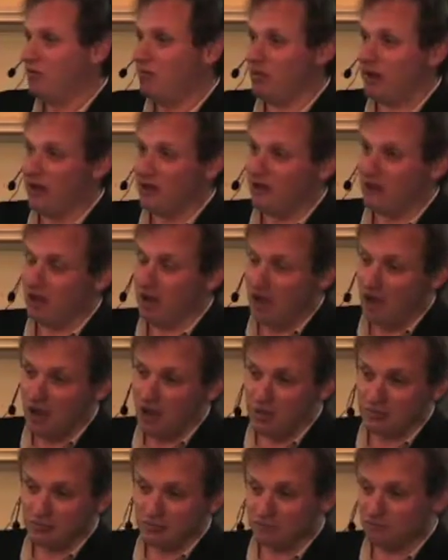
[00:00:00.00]
But
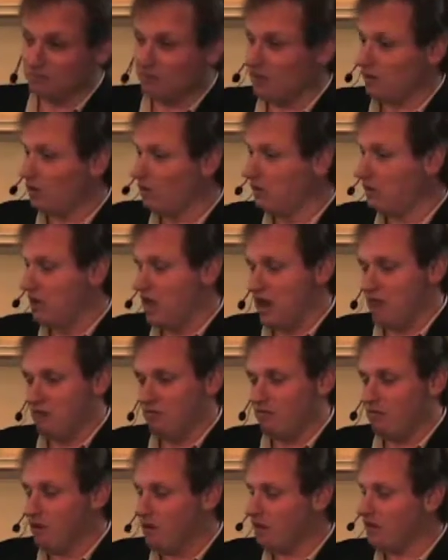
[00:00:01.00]

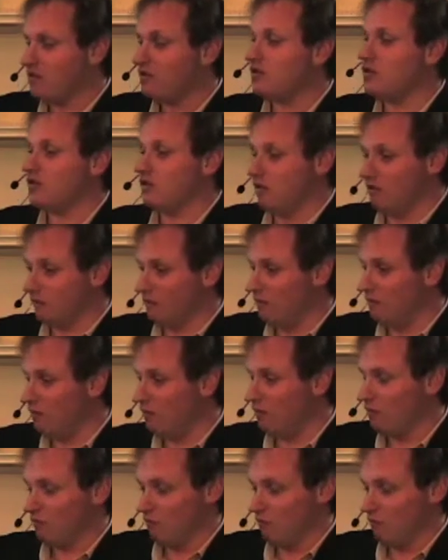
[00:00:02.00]
it really showed the